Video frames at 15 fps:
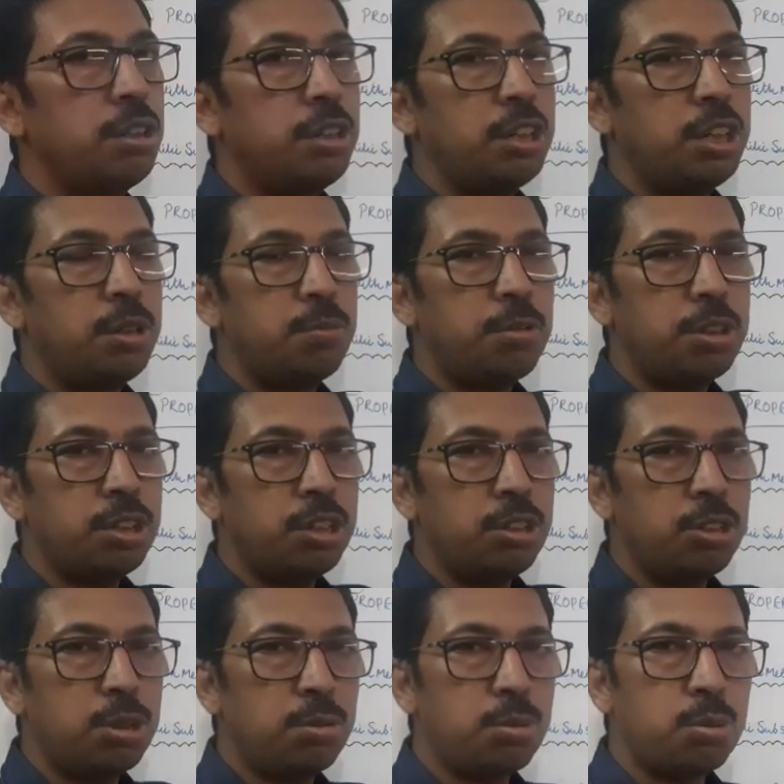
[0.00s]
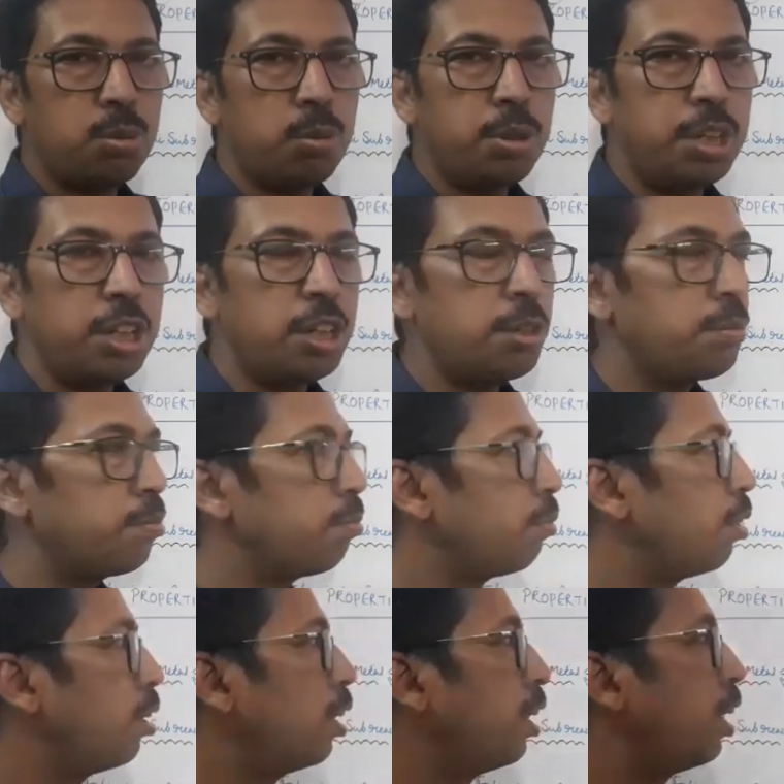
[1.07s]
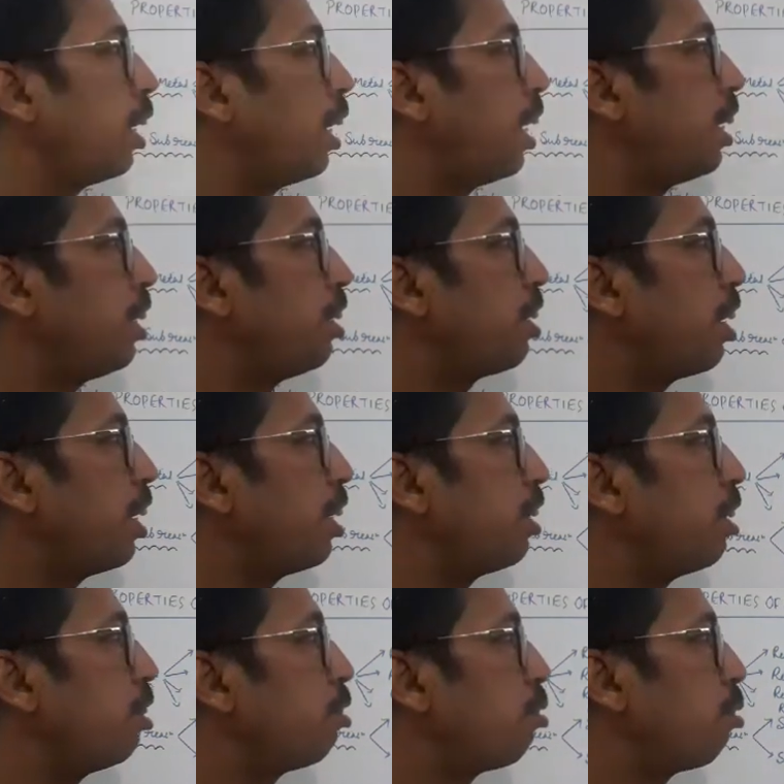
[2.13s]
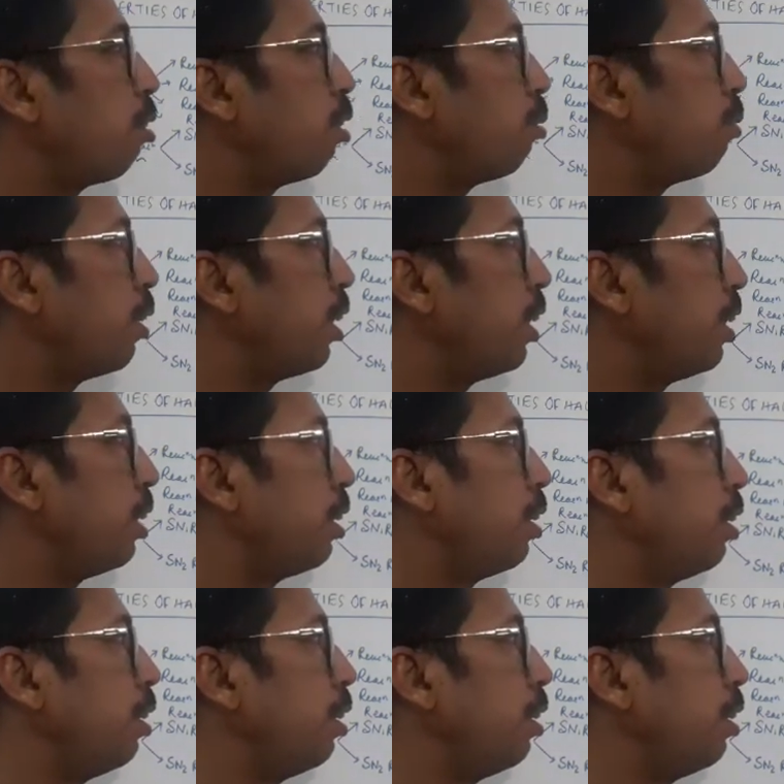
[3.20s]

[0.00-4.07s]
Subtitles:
in presence of sodium and dries as solvent.